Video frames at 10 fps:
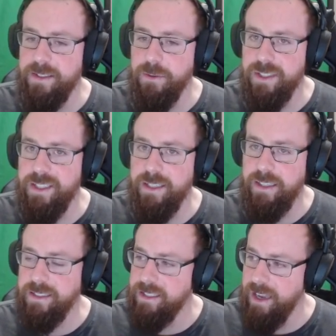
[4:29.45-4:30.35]
so
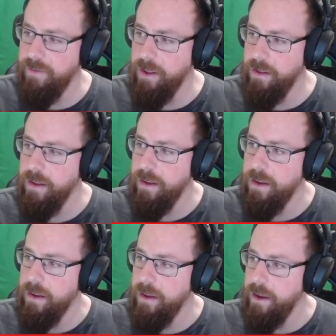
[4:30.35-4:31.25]
6 and 7,
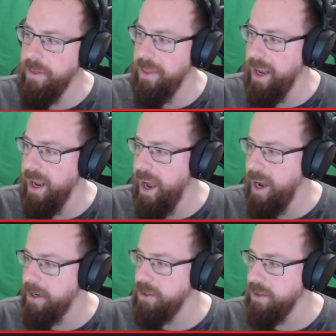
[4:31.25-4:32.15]
they
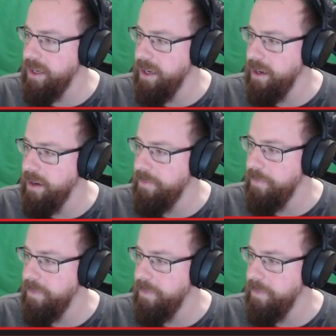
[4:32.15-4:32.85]
actually,